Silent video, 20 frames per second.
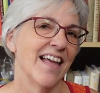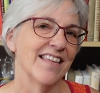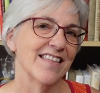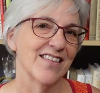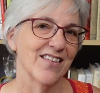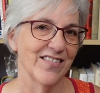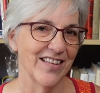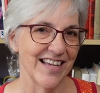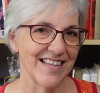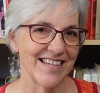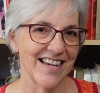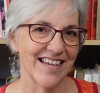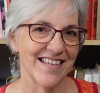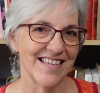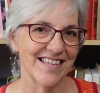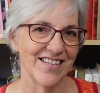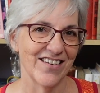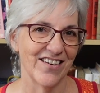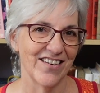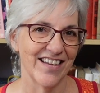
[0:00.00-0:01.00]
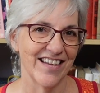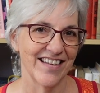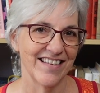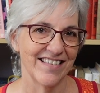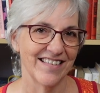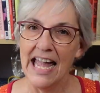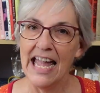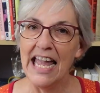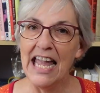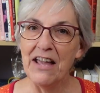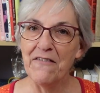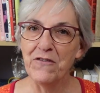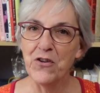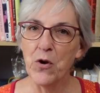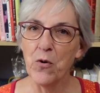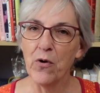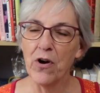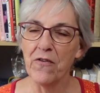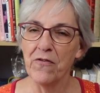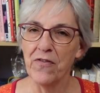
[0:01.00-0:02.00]
So let's get started. If
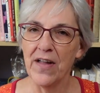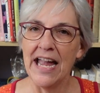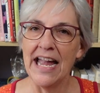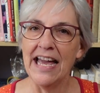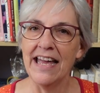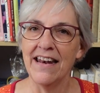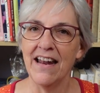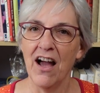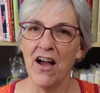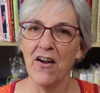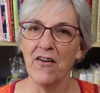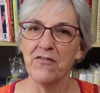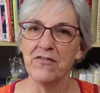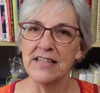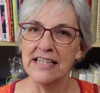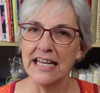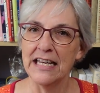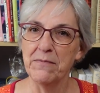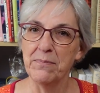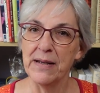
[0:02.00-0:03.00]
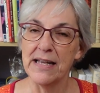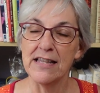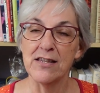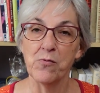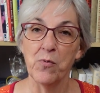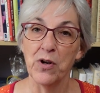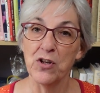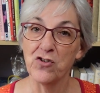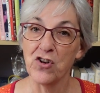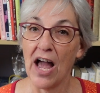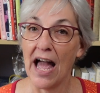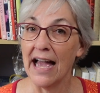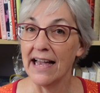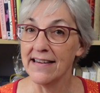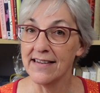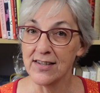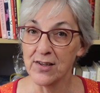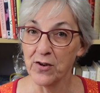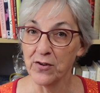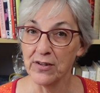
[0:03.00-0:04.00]
you are a fan of tidbits, which
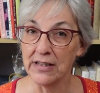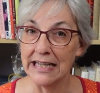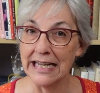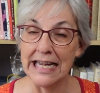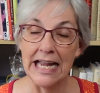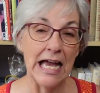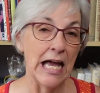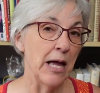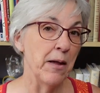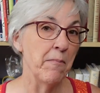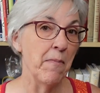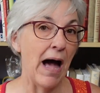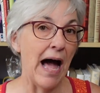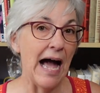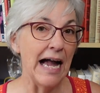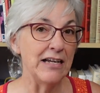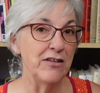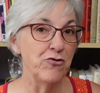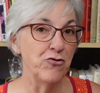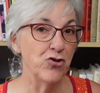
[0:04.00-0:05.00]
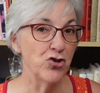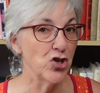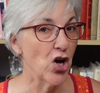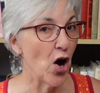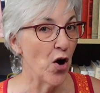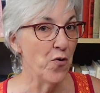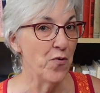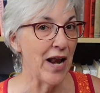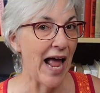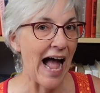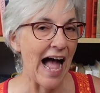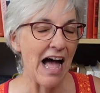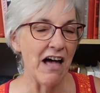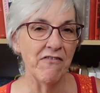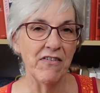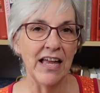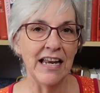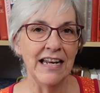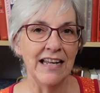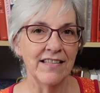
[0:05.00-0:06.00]
I certainly am, I don't
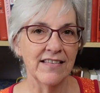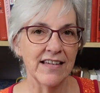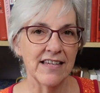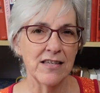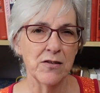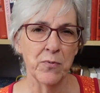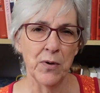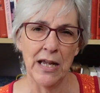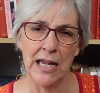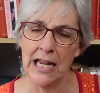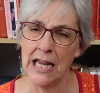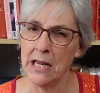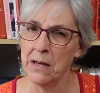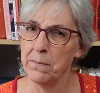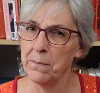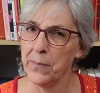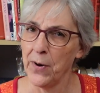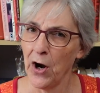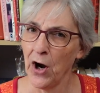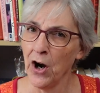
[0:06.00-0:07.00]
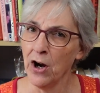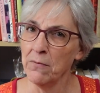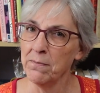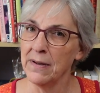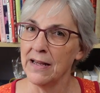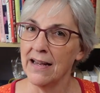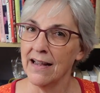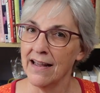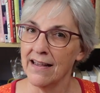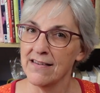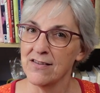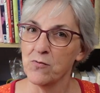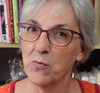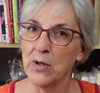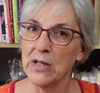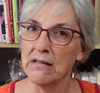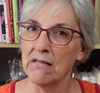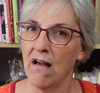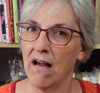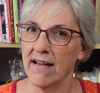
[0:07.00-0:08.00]
have any this week in part because
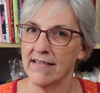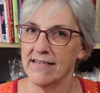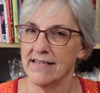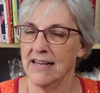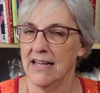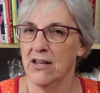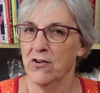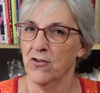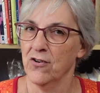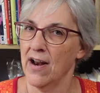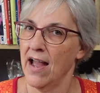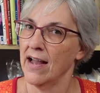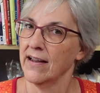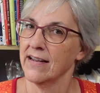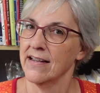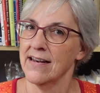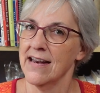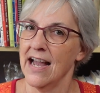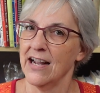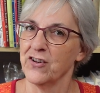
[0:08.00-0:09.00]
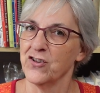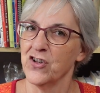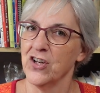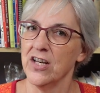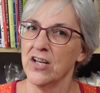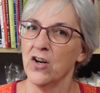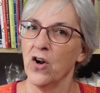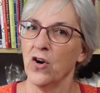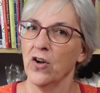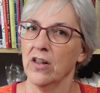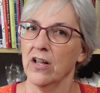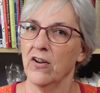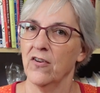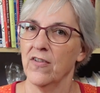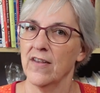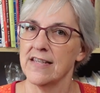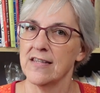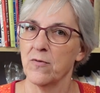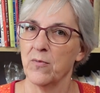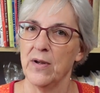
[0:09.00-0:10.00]
we lost internet connection earlier
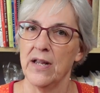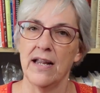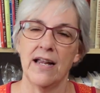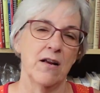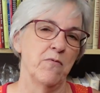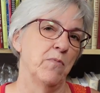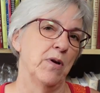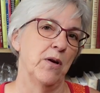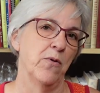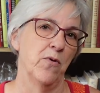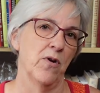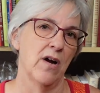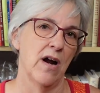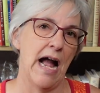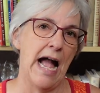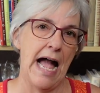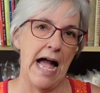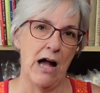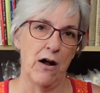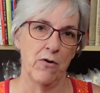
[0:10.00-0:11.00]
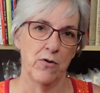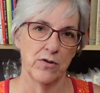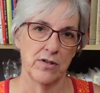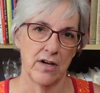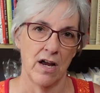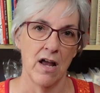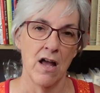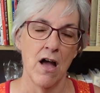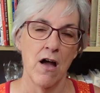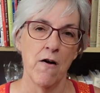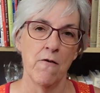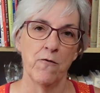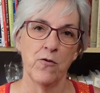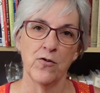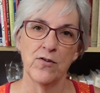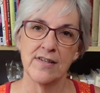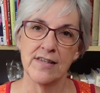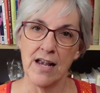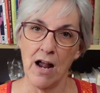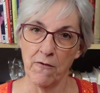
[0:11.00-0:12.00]
this week and we were out
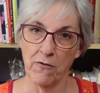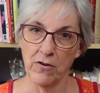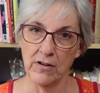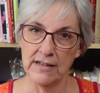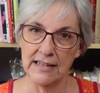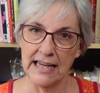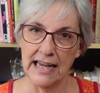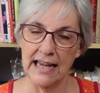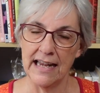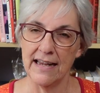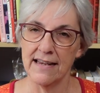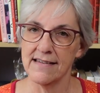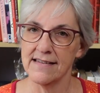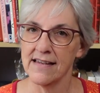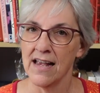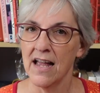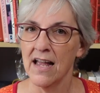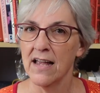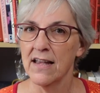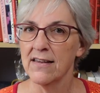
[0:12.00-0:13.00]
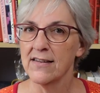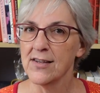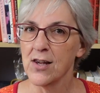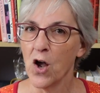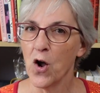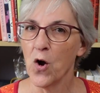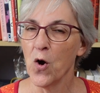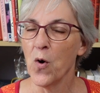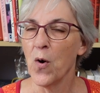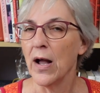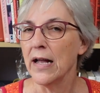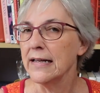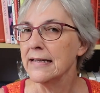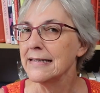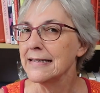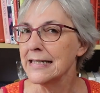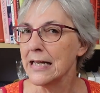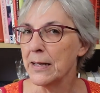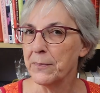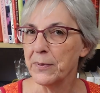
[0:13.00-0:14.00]
for several days. So
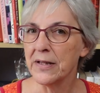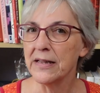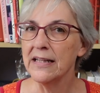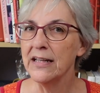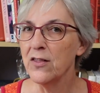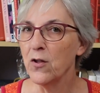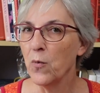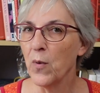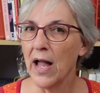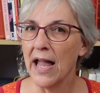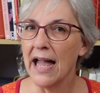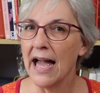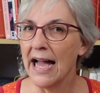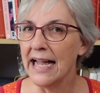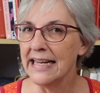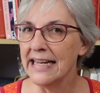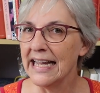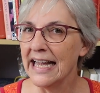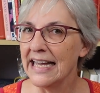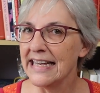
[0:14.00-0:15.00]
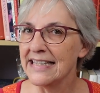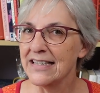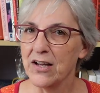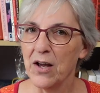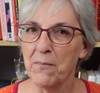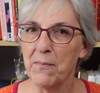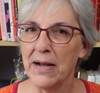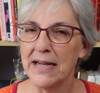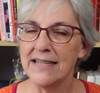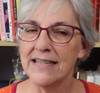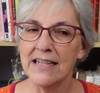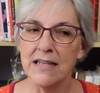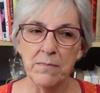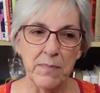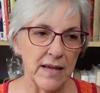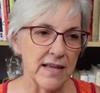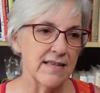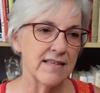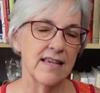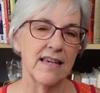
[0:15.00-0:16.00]
typically the way I get my
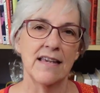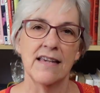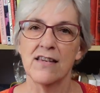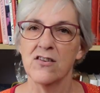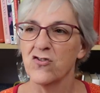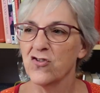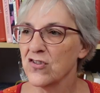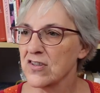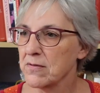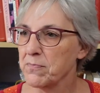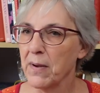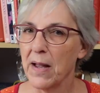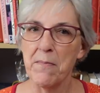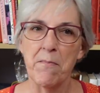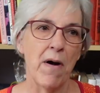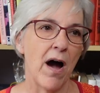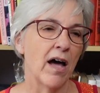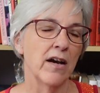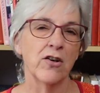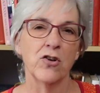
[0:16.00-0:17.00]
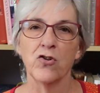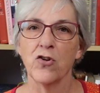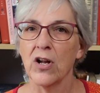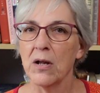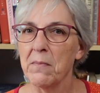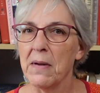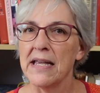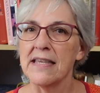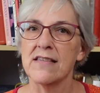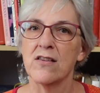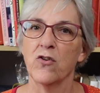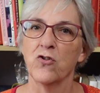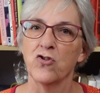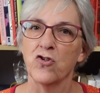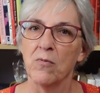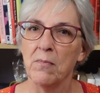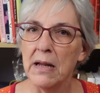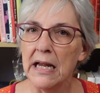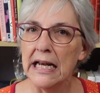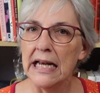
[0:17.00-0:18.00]
tidbits is just by monitoring my
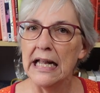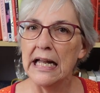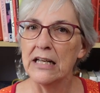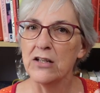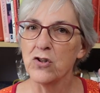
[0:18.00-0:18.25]
social media